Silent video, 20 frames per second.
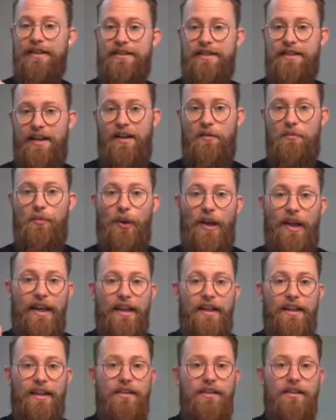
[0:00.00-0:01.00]
tip
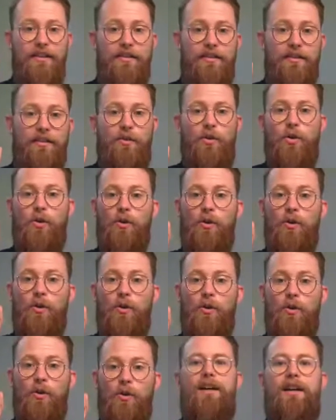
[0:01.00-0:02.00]
is
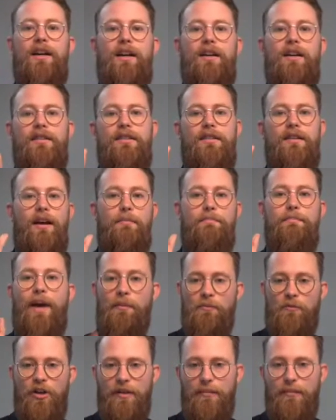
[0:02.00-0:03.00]
called a
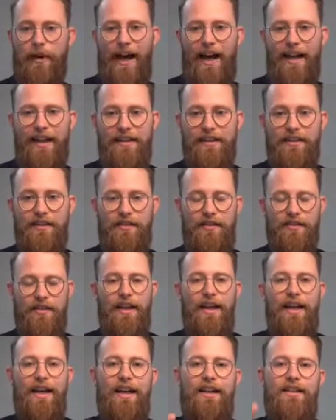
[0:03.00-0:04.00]
memory palace.
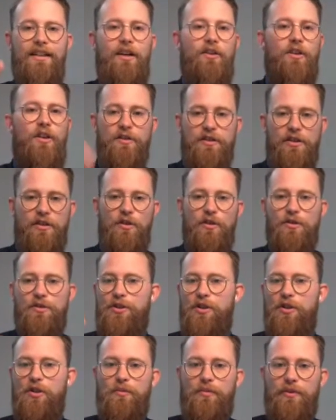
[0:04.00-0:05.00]
Now, go to
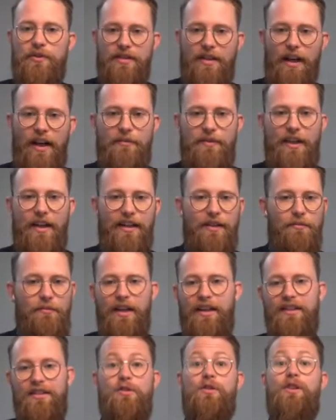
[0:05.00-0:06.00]
YouTube, type that in,
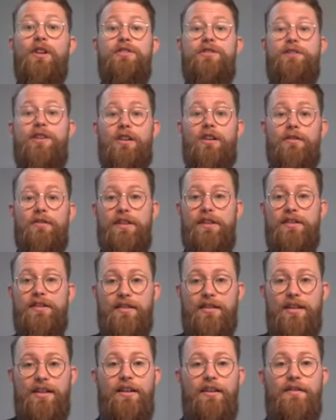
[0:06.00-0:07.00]
make a screenshot of
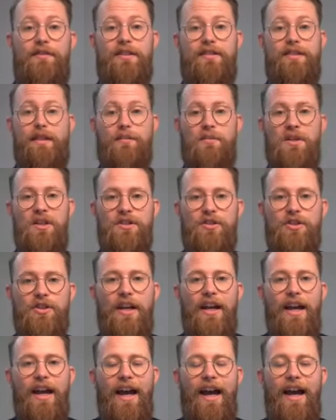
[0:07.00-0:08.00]
this image
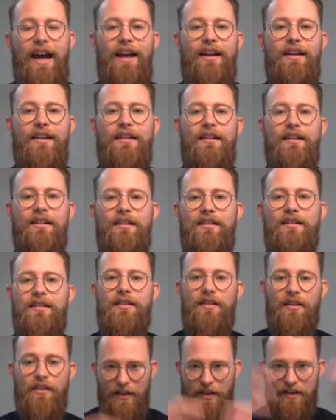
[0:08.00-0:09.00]
and
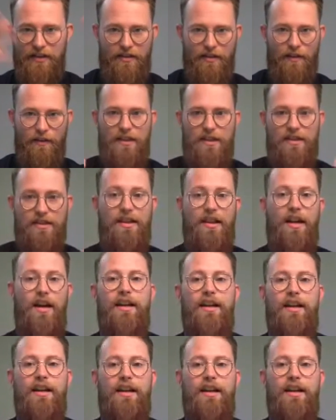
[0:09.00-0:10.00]
of this
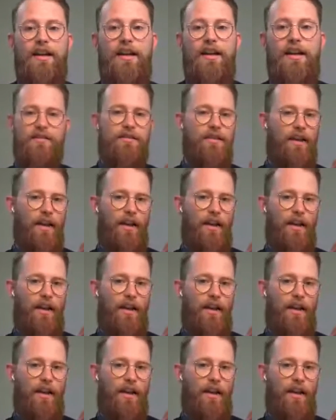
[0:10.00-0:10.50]
slide, and